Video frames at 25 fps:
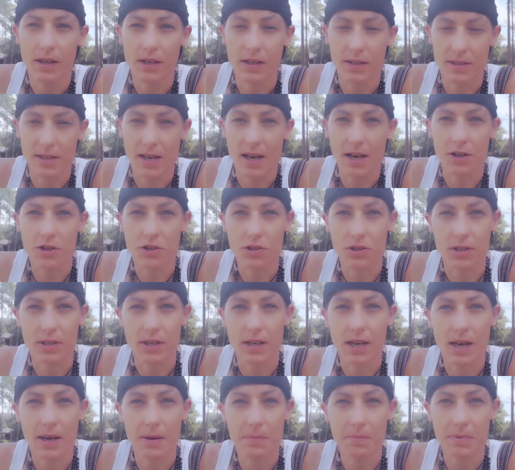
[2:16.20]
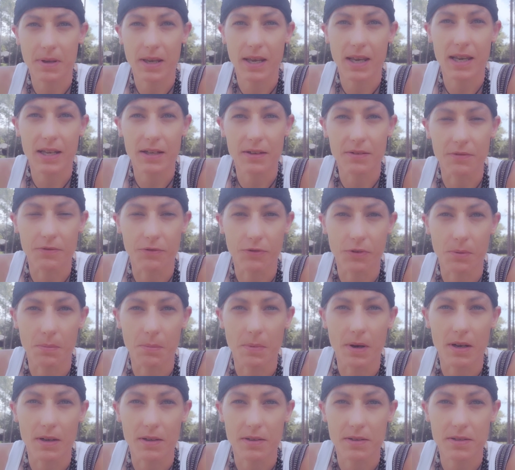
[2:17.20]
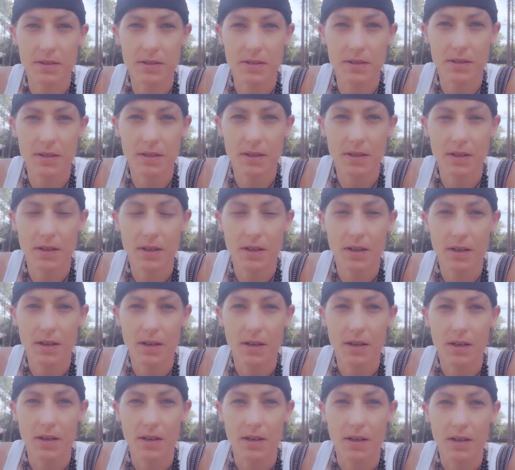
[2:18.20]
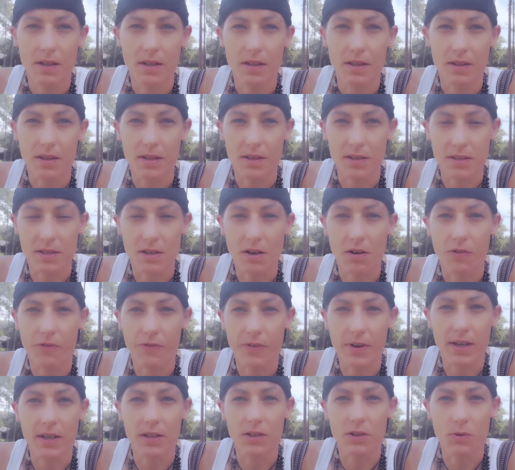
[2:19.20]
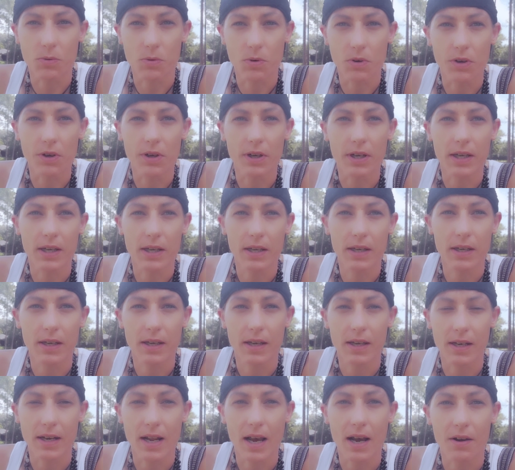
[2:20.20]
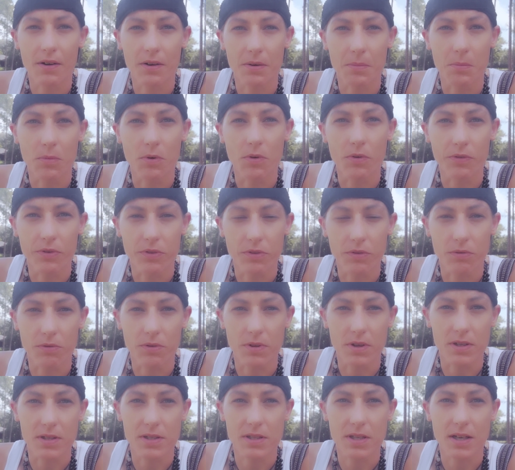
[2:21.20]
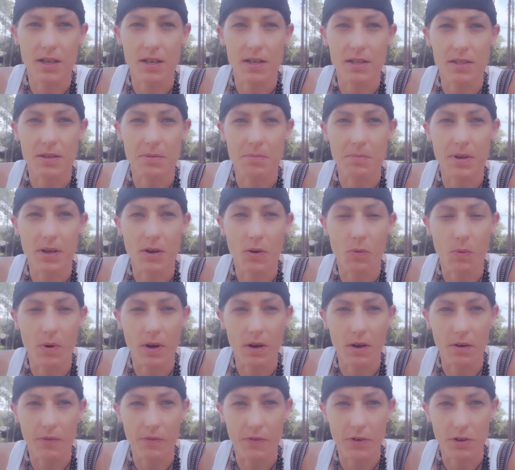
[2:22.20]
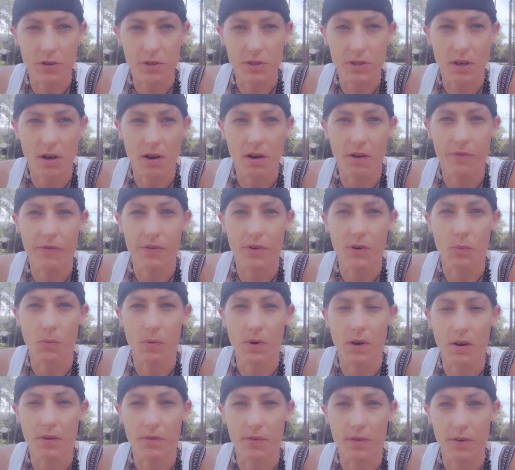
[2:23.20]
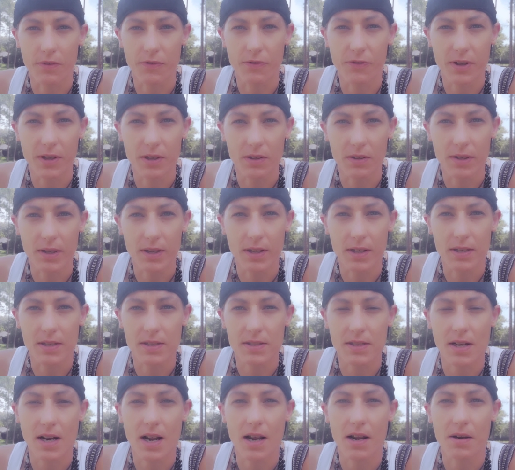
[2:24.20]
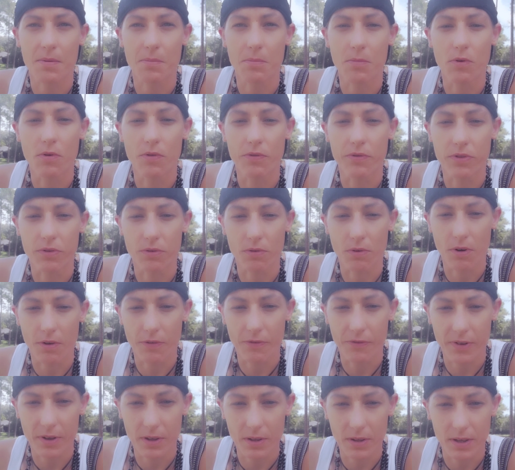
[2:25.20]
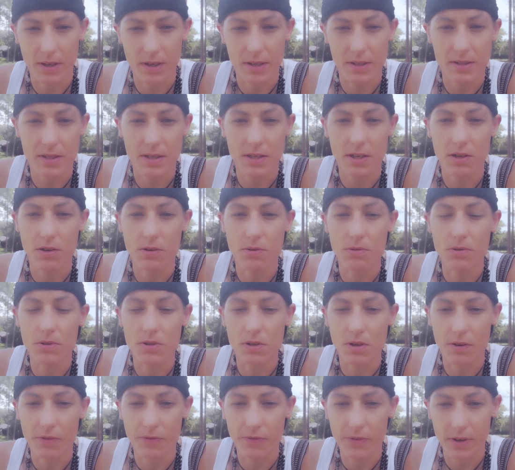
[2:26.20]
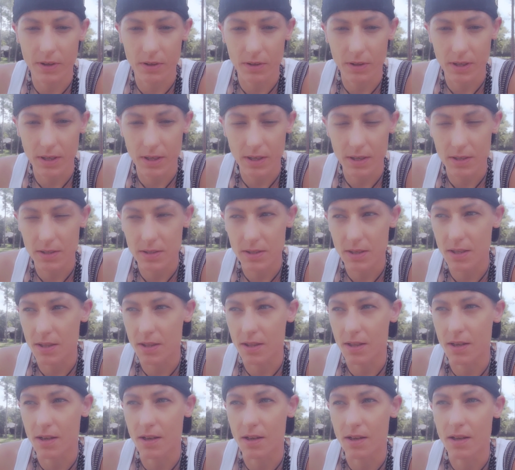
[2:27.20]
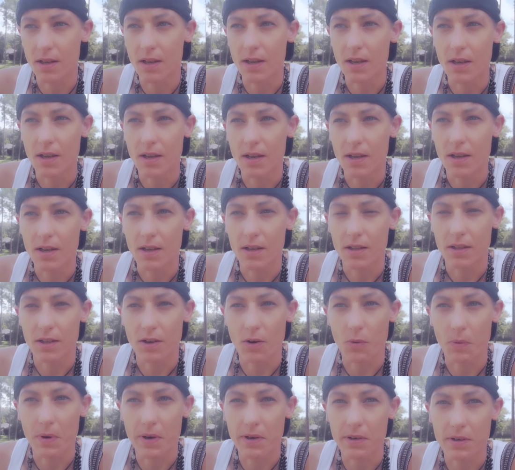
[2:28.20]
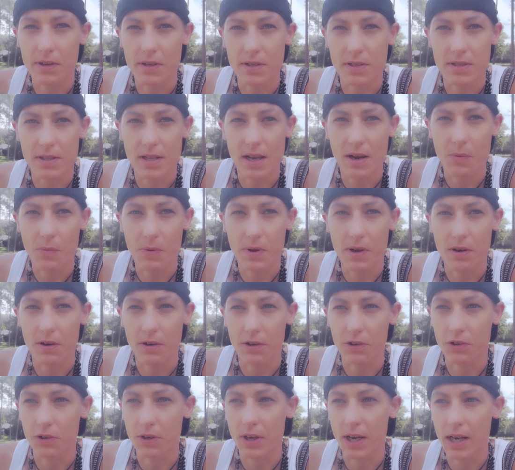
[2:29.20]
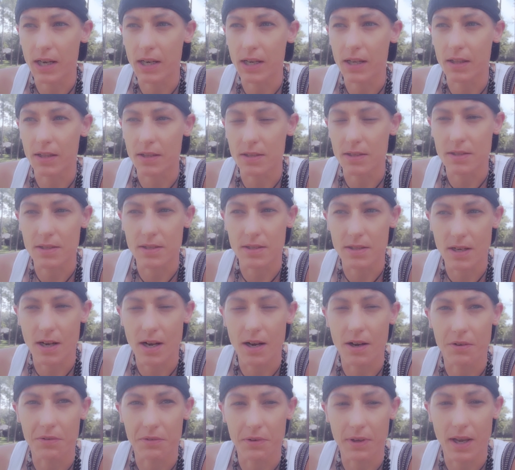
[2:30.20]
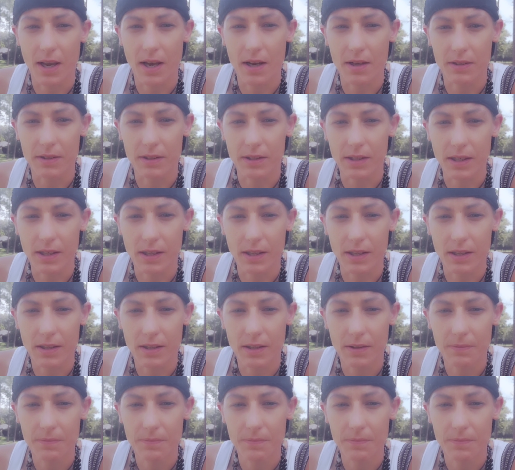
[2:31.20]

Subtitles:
It is actually kept hidden from us, the self-inquiry and how to move through these things and be aware of ourselves and aware of our feelings and how to move through our feelings and use our feelings, and the awareness that we are creating this entire reality